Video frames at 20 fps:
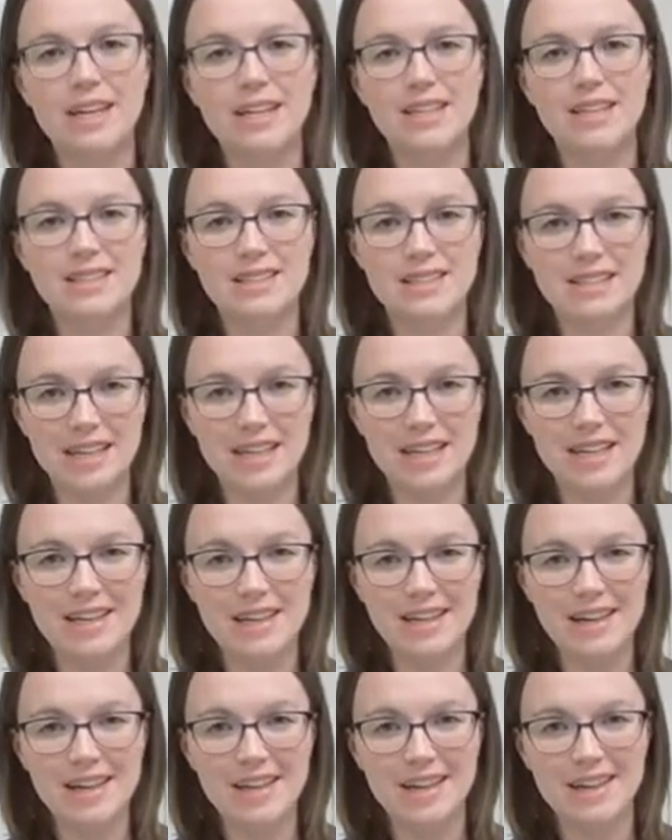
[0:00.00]

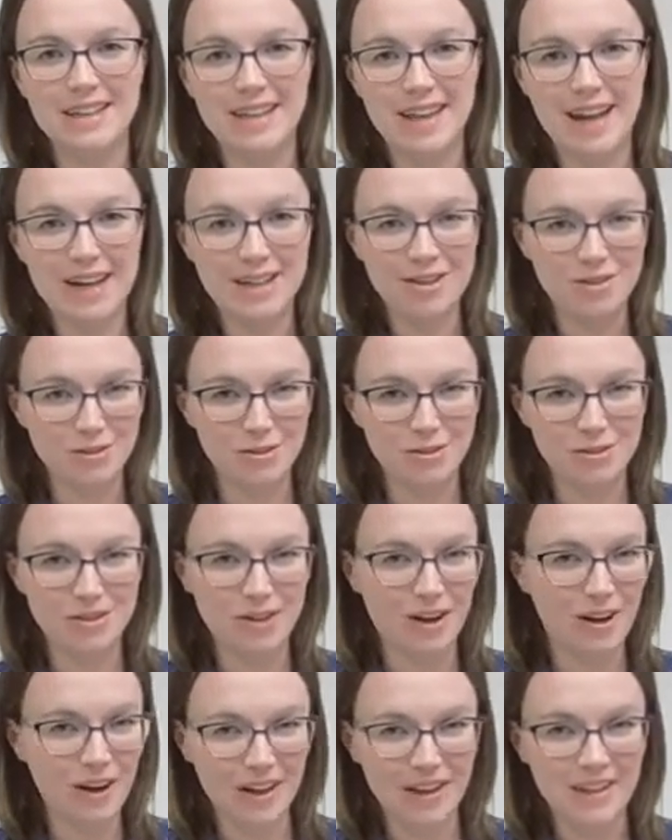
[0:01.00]
C
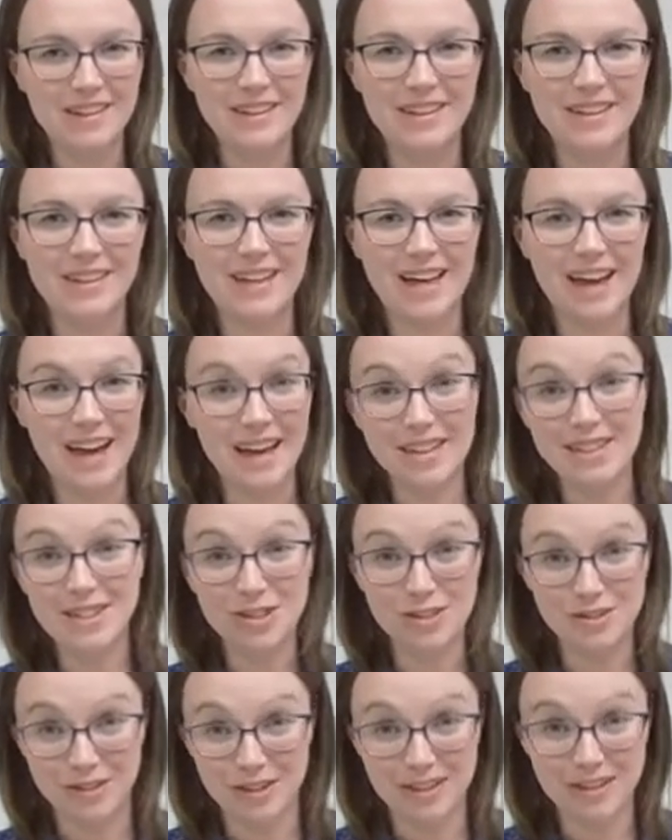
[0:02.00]
naturals on the A
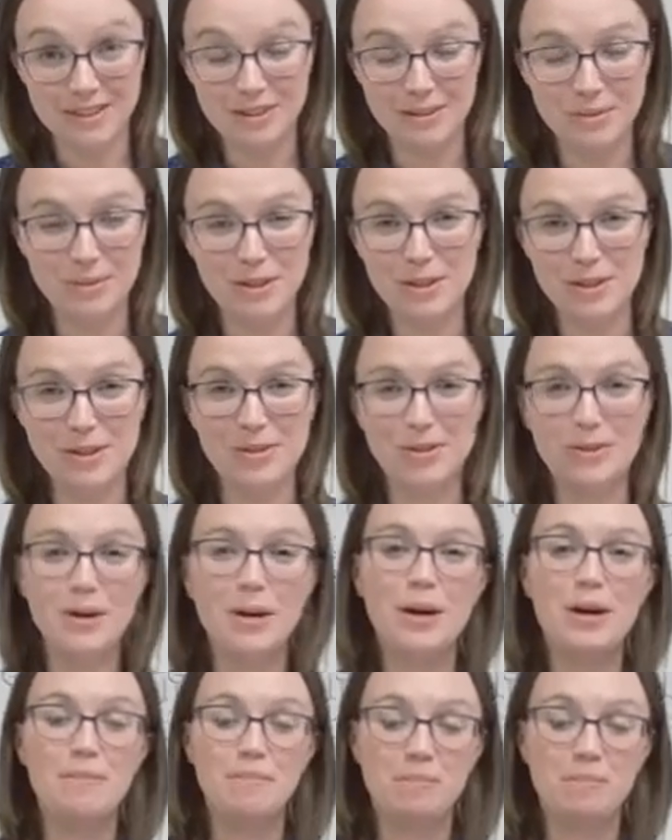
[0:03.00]
string. So when you